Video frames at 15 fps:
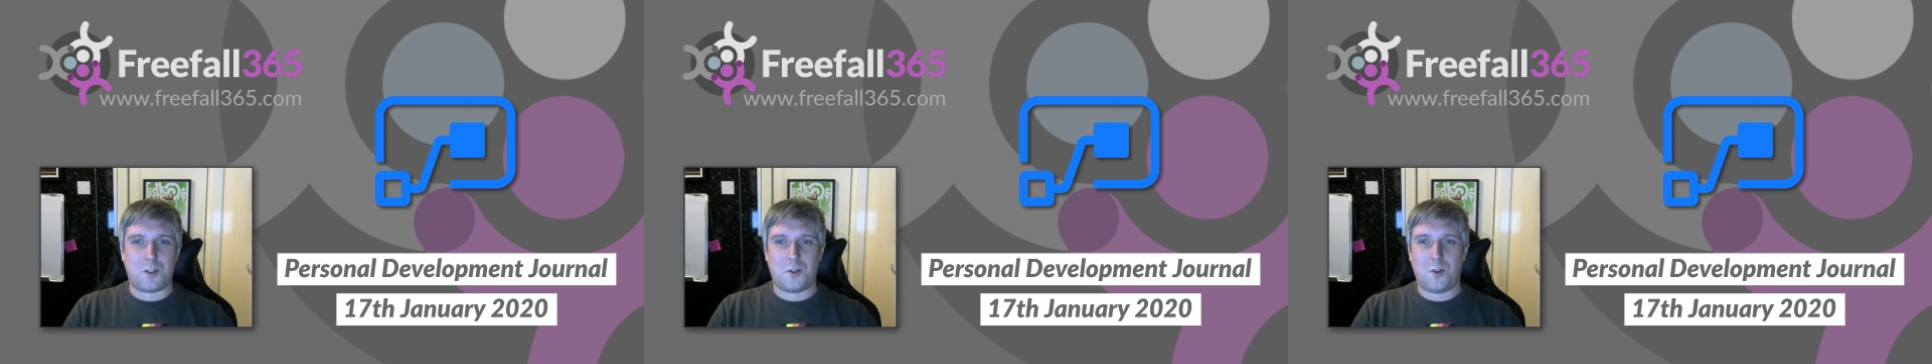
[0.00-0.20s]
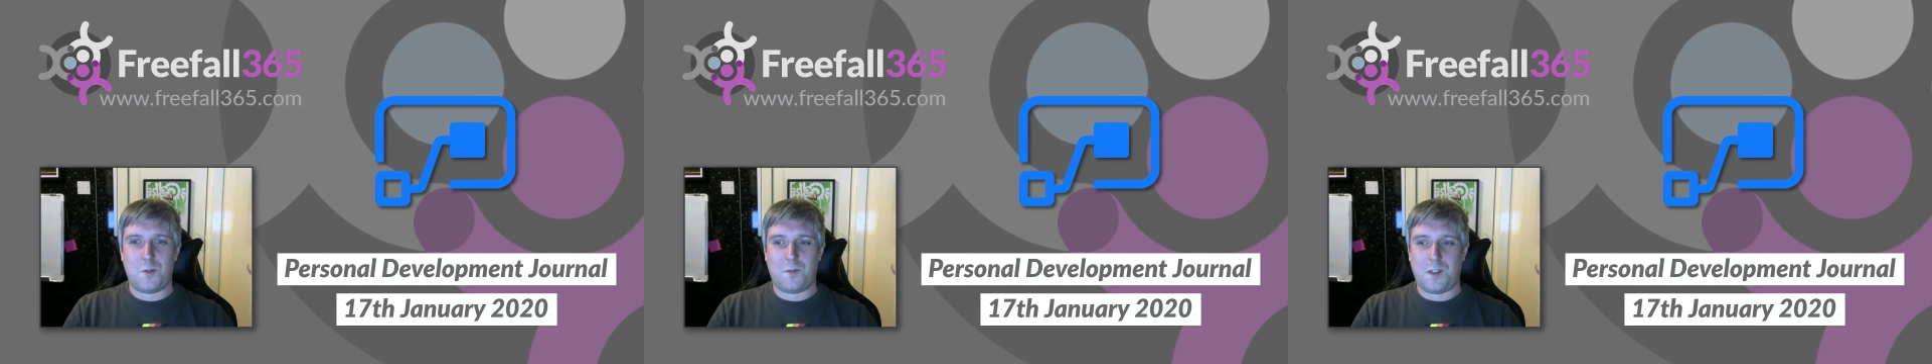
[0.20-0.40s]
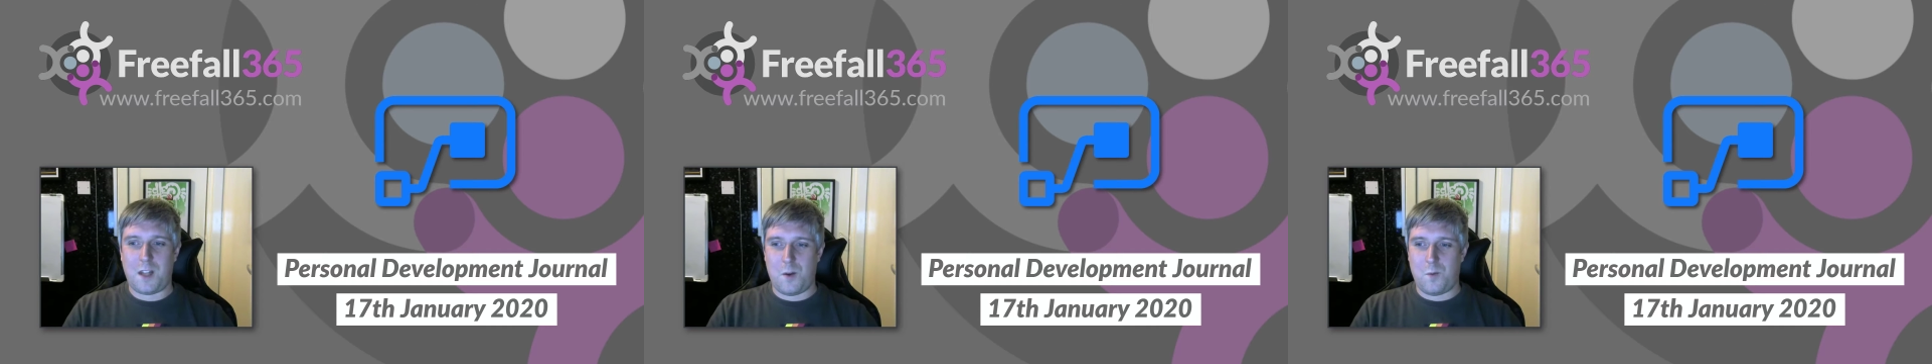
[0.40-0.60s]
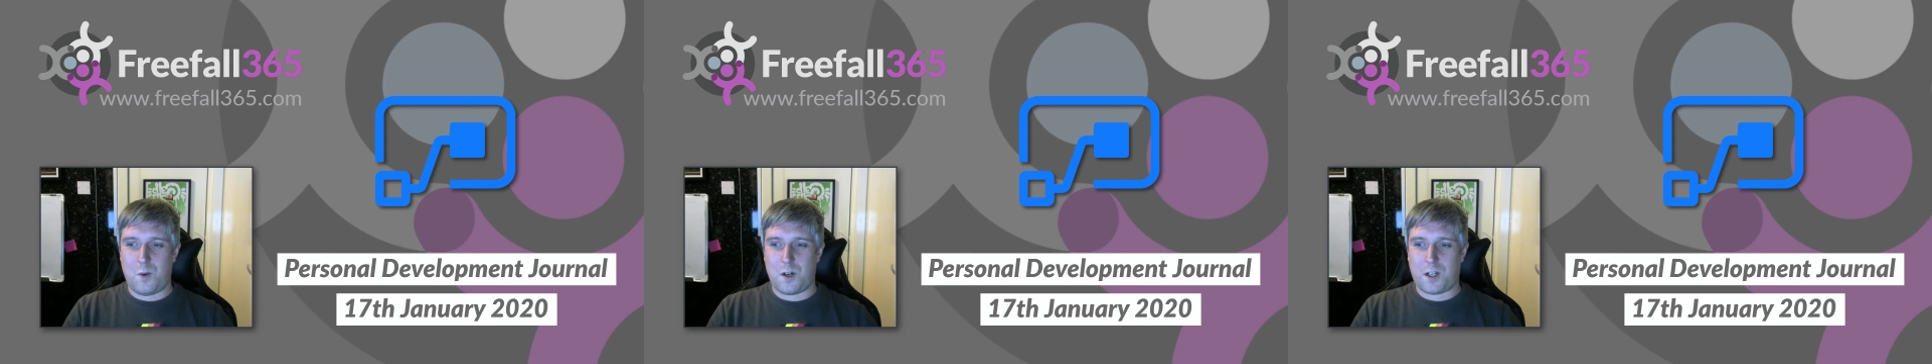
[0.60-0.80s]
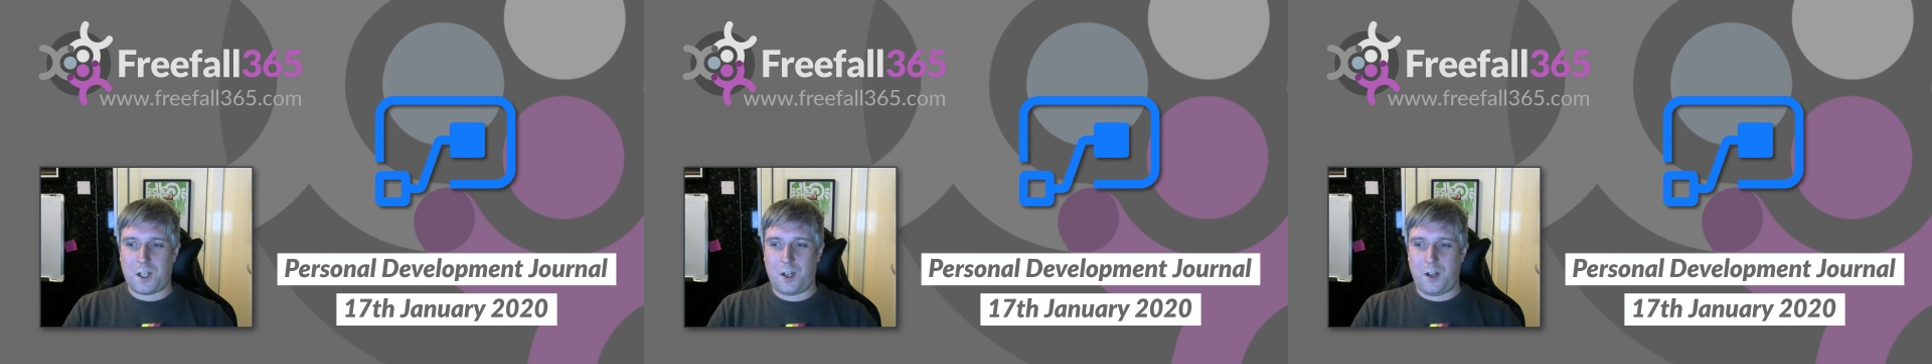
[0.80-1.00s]
So hopefully that'll
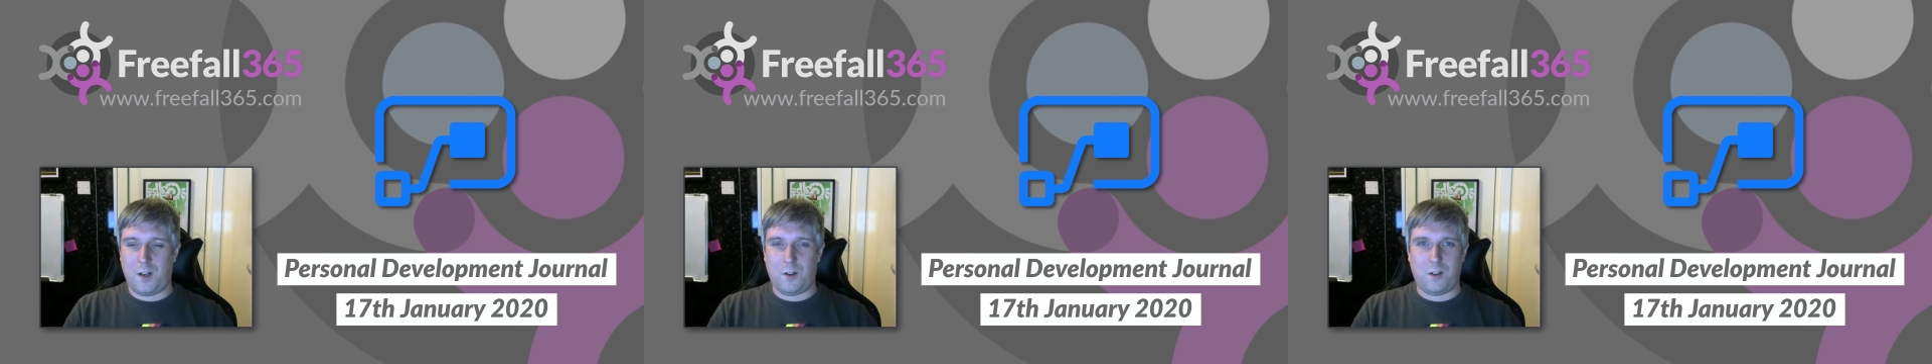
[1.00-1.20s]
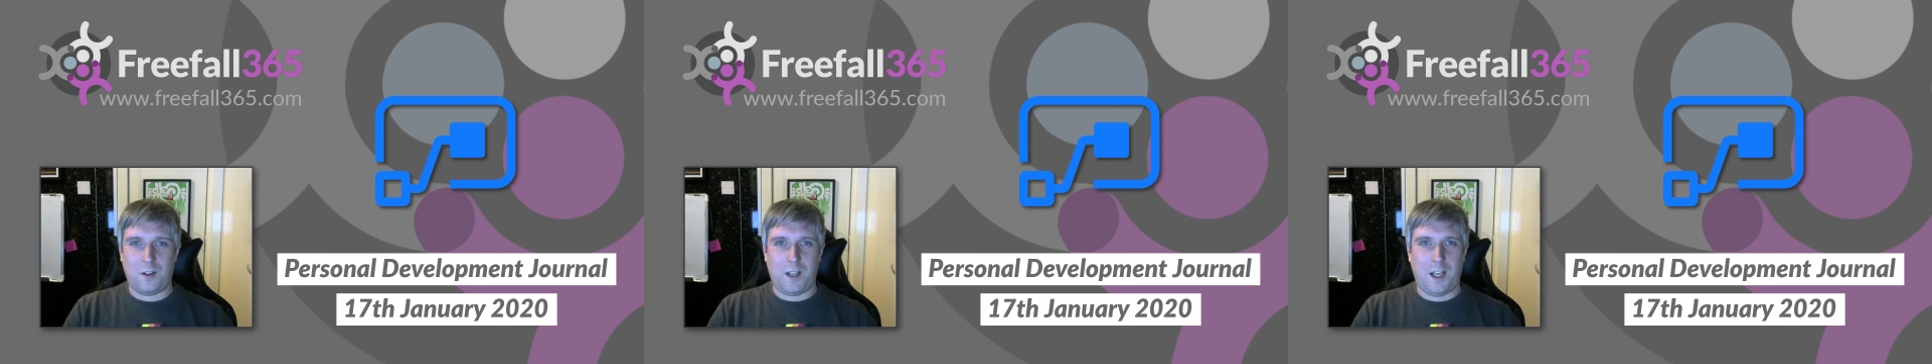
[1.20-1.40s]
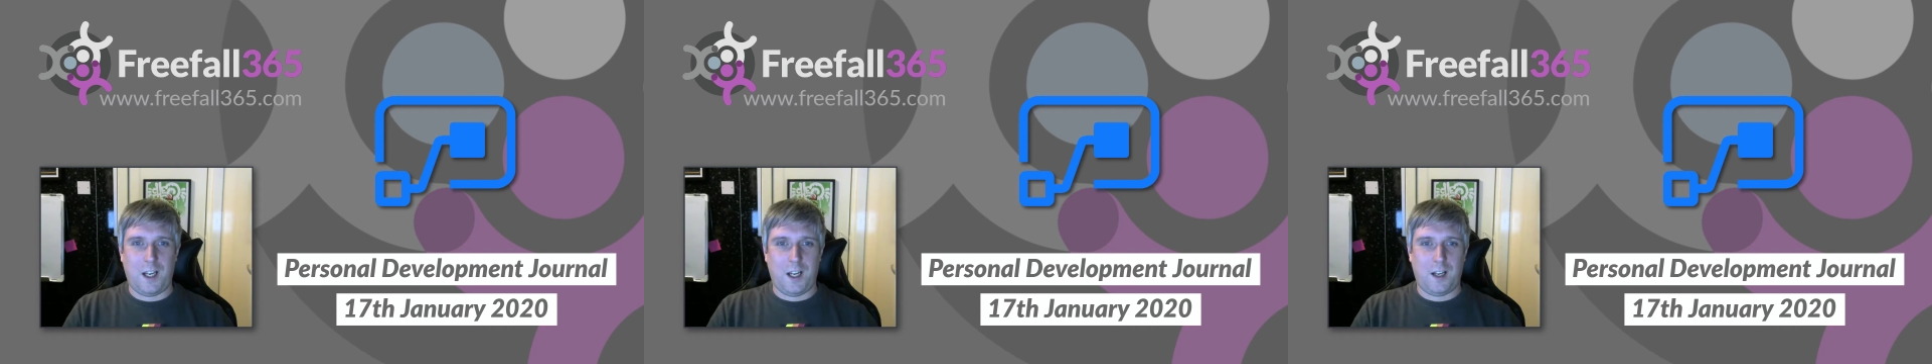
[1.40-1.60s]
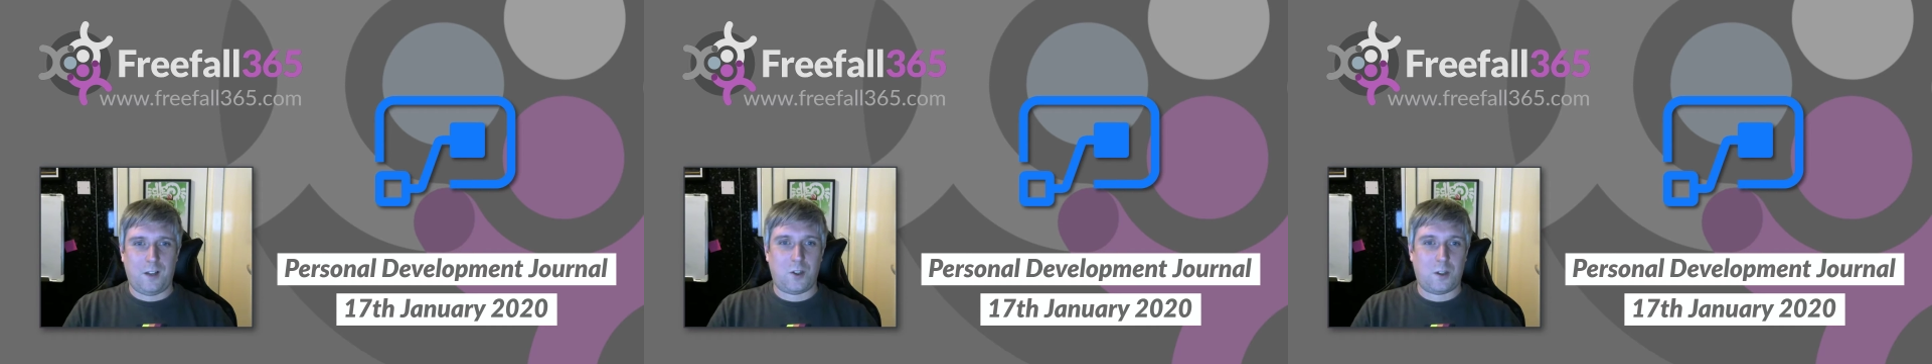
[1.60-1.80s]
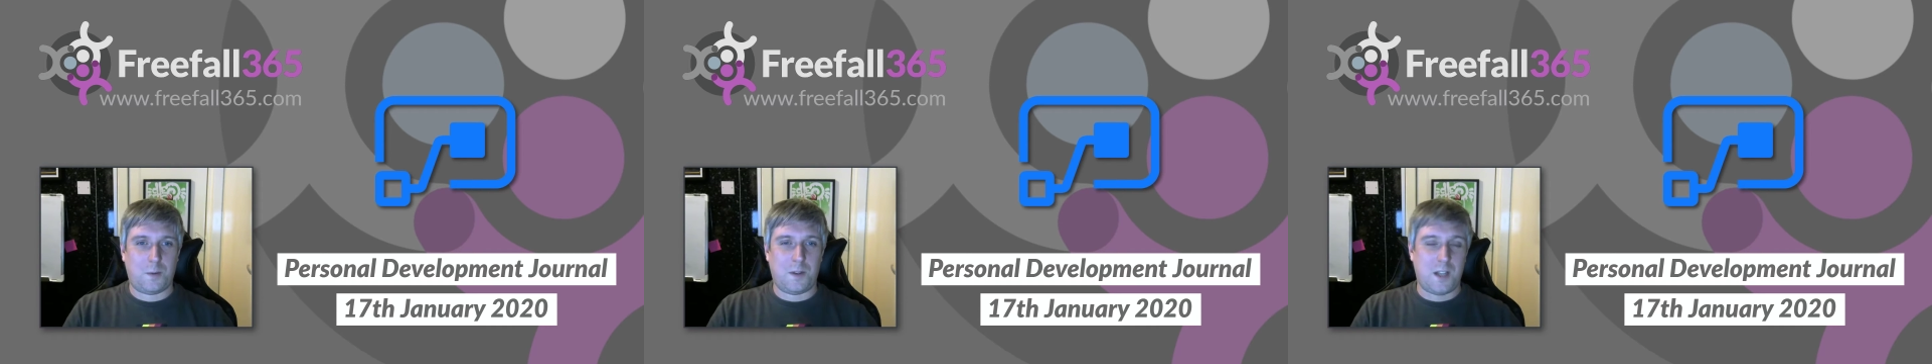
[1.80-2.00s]
work out, and
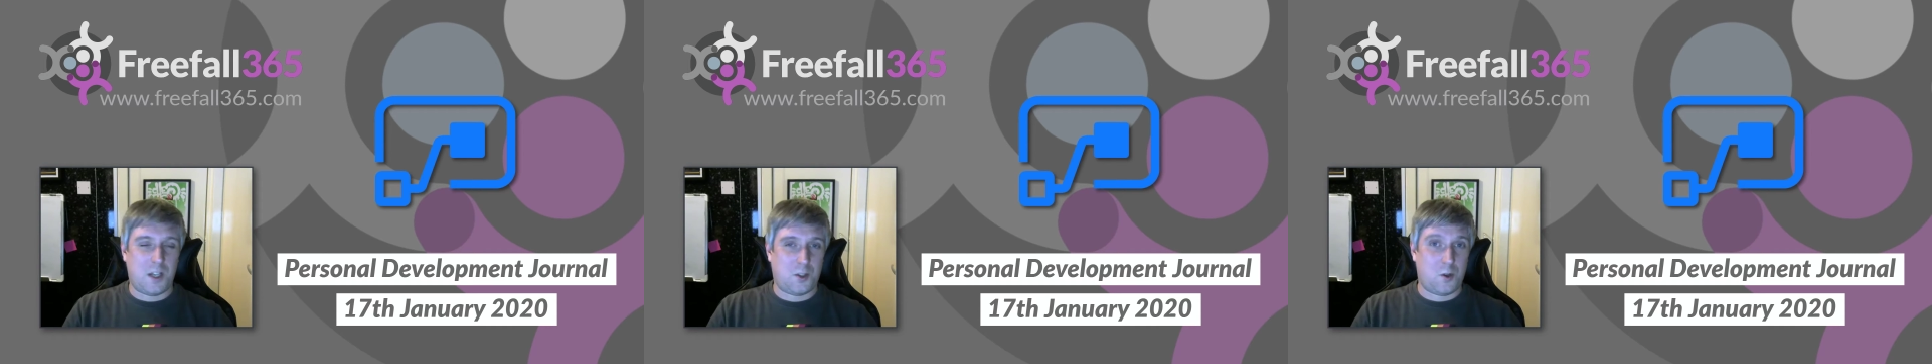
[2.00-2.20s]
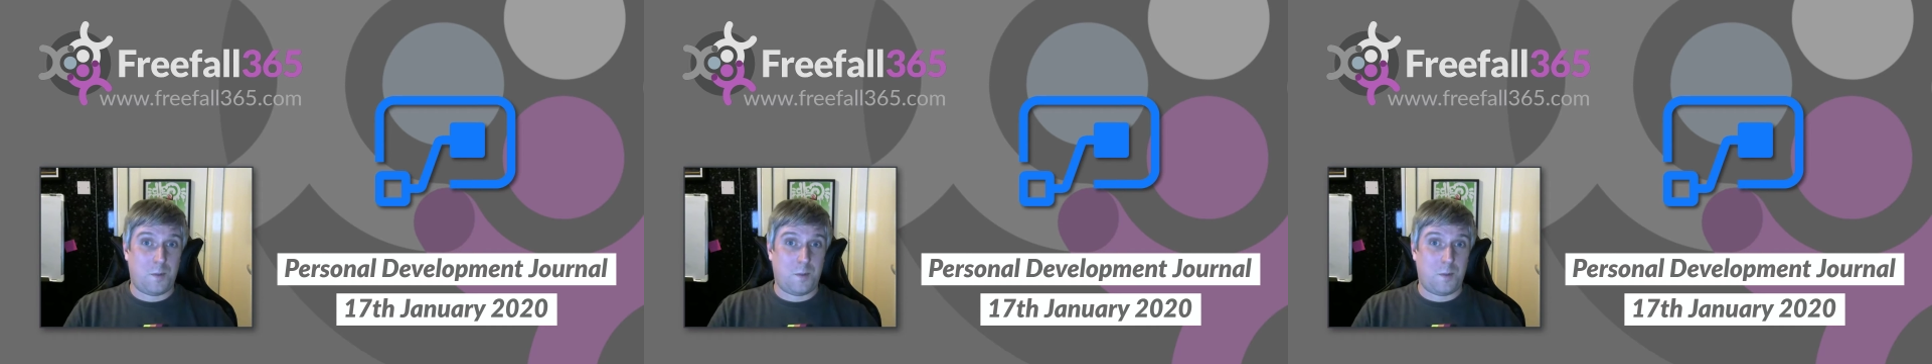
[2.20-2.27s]
I'll document that.